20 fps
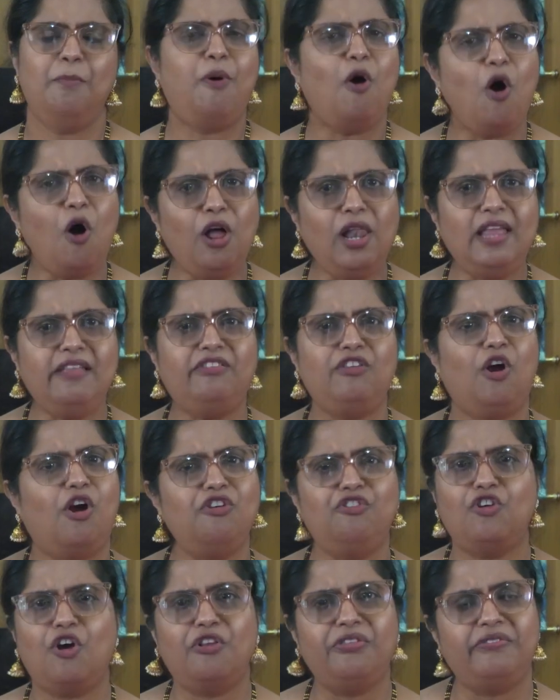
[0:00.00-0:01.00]
Paul is
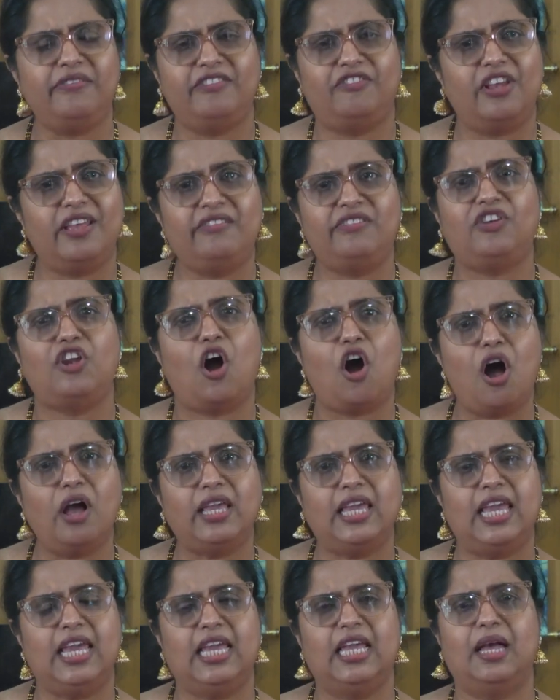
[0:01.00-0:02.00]
not just, just
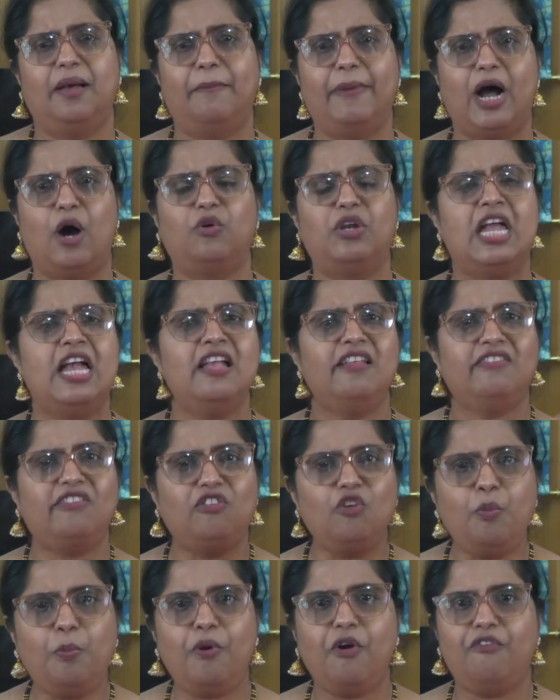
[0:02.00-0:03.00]
talking about
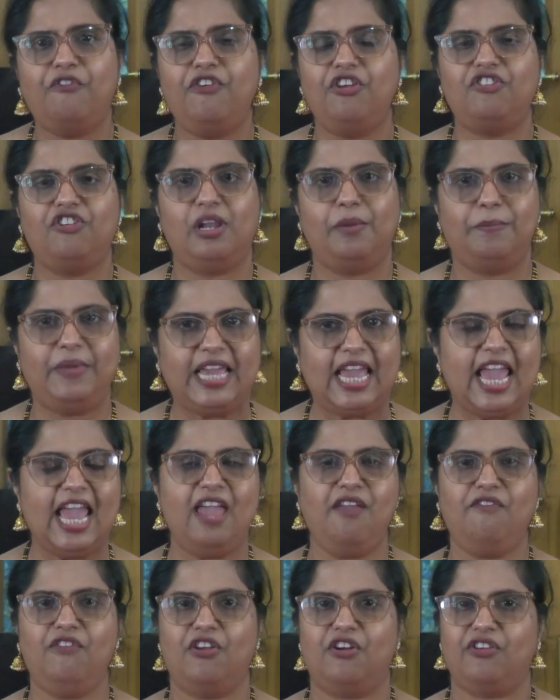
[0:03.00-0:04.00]
superficial
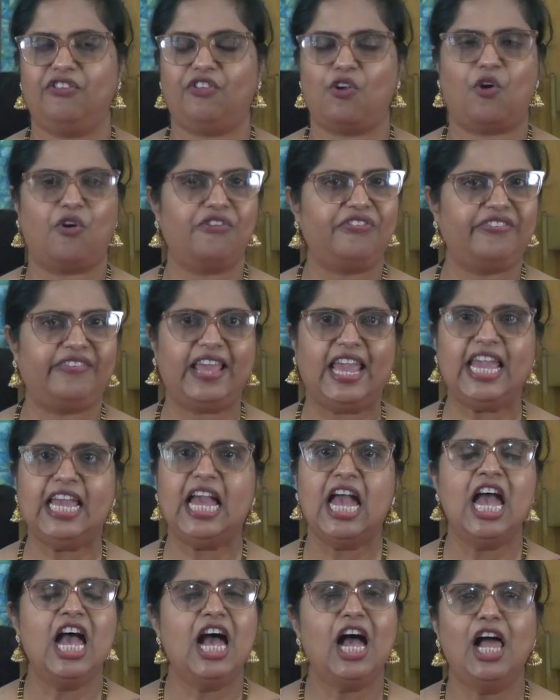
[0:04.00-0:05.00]
behaviors or saying
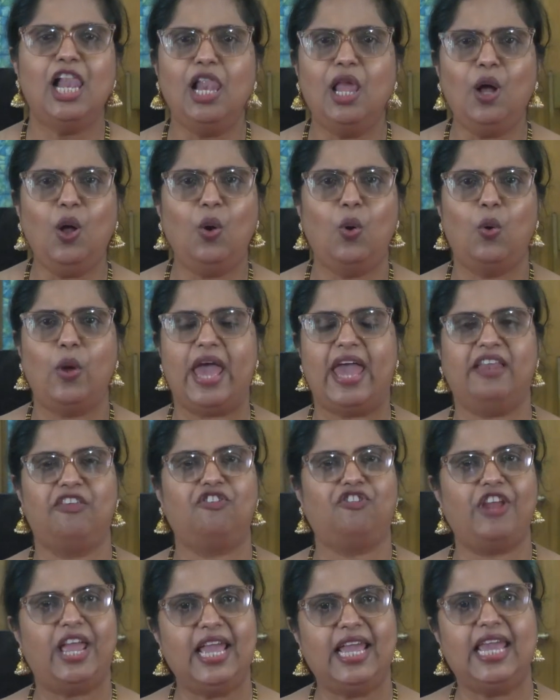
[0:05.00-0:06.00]
hello and
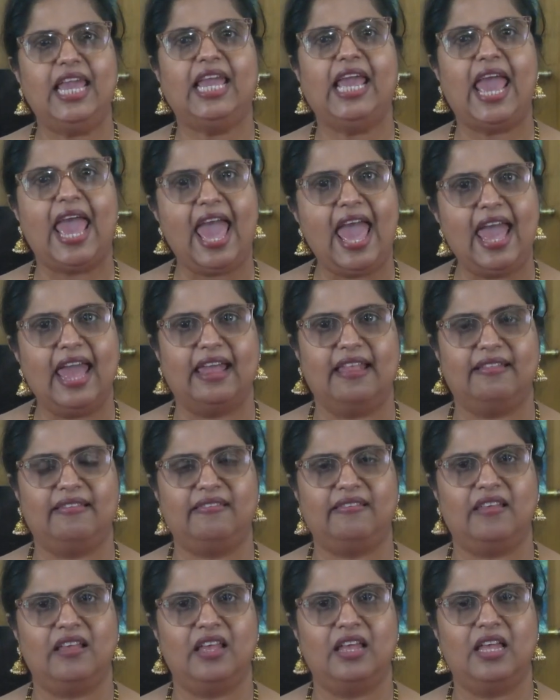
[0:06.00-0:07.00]
shaking
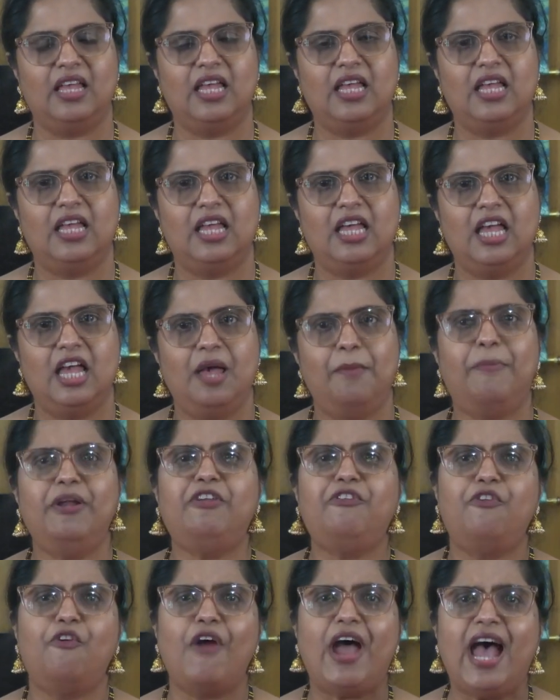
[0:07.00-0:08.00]
hands,
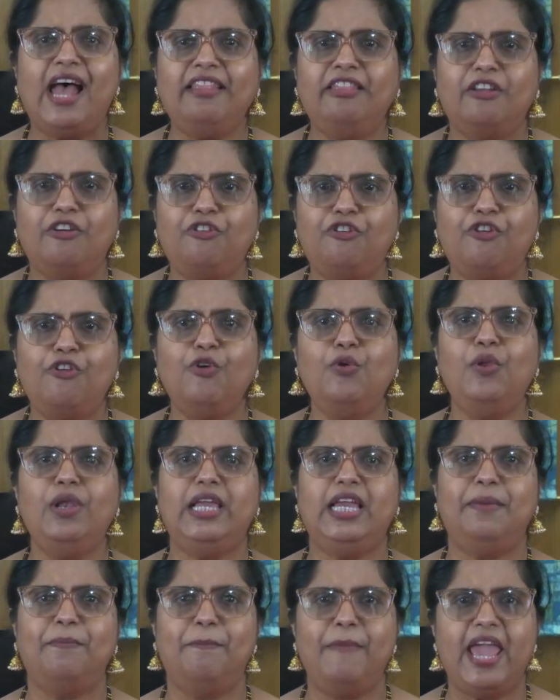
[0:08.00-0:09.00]
but rather
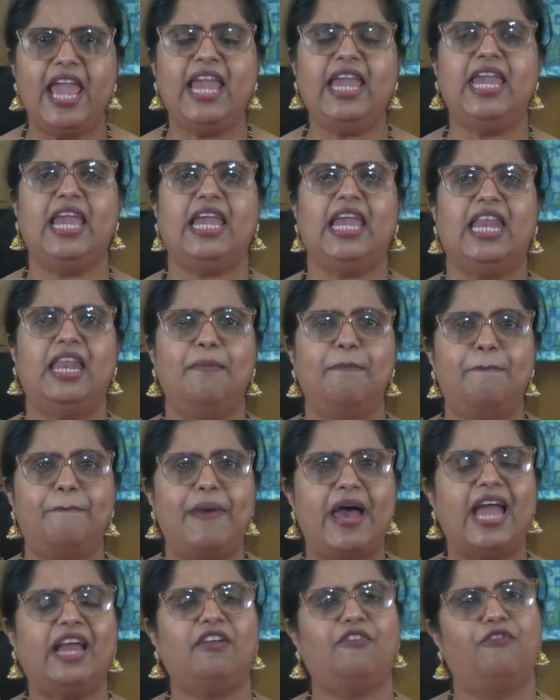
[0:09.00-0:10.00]
truly making an
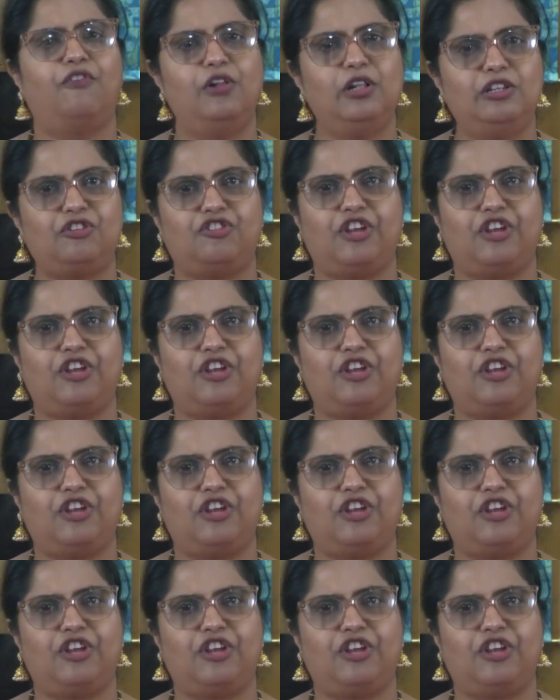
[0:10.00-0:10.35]
impactful